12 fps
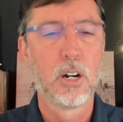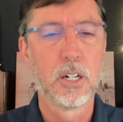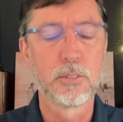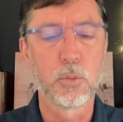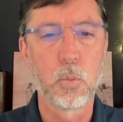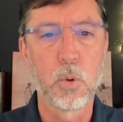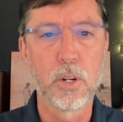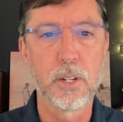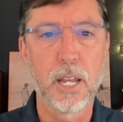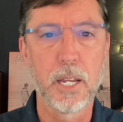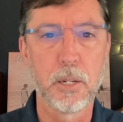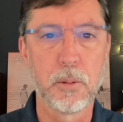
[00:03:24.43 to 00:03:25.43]
of what
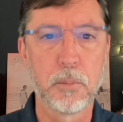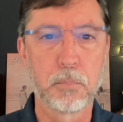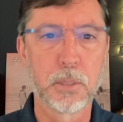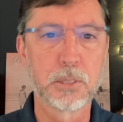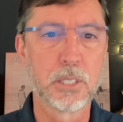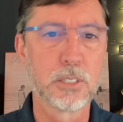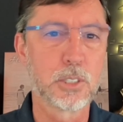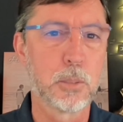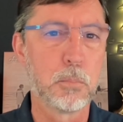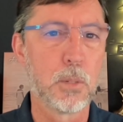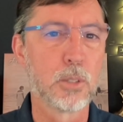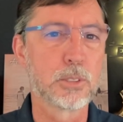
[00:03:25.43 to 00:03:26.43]
a potential
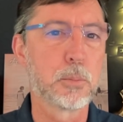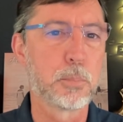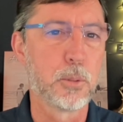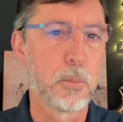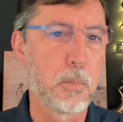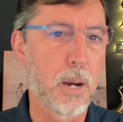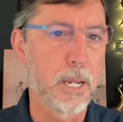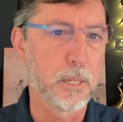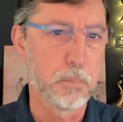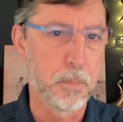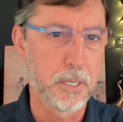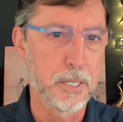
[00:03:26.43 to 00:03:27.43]
multiple
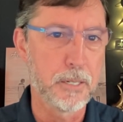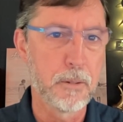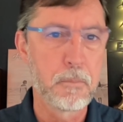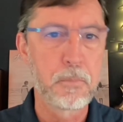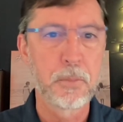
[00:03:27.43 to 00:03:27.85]
might be.